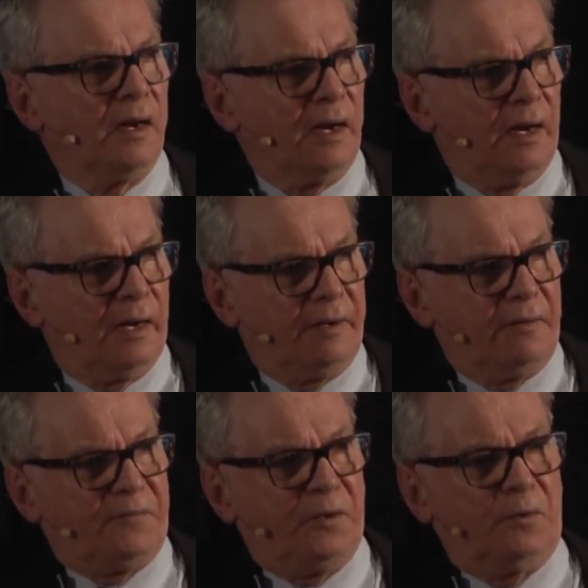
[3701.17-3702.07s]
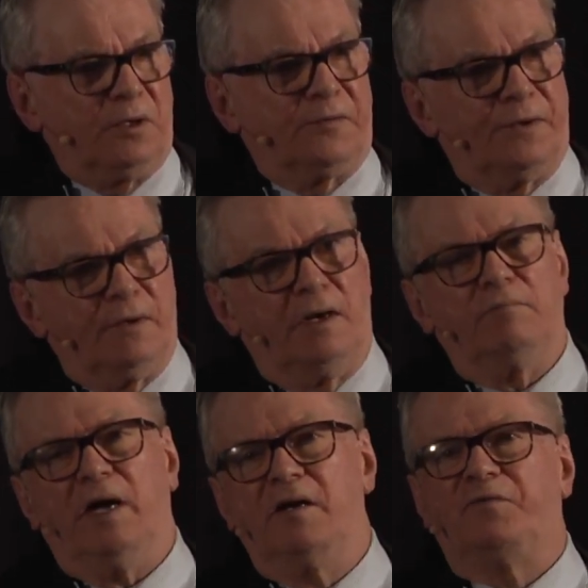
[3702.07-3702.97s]
And if, you were a third,
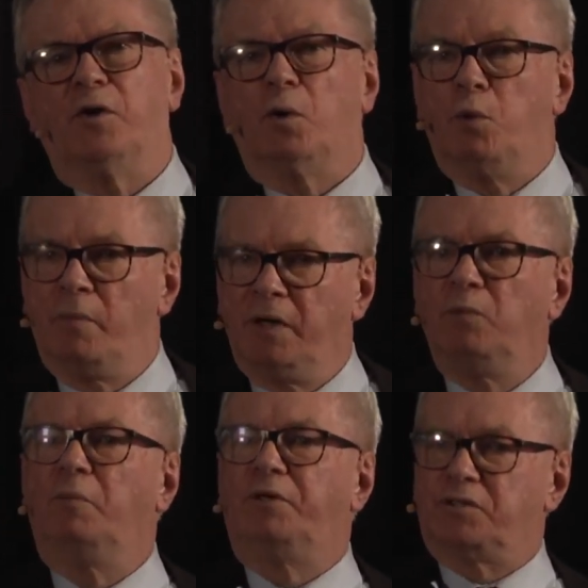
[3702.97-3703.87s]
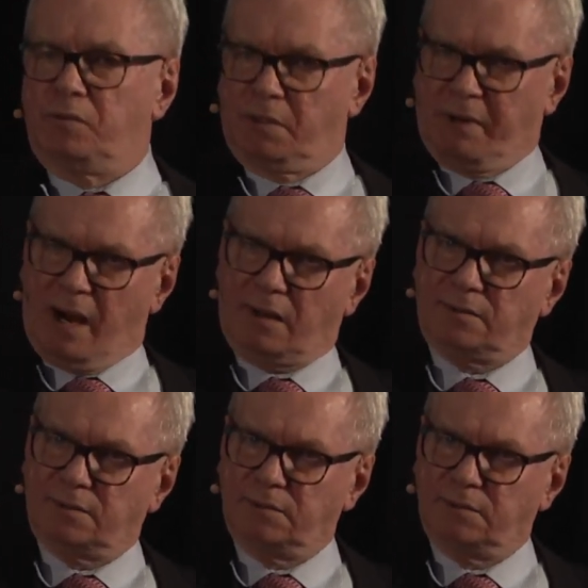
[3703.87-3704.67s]
and if you're a woman, we'll put you in a box.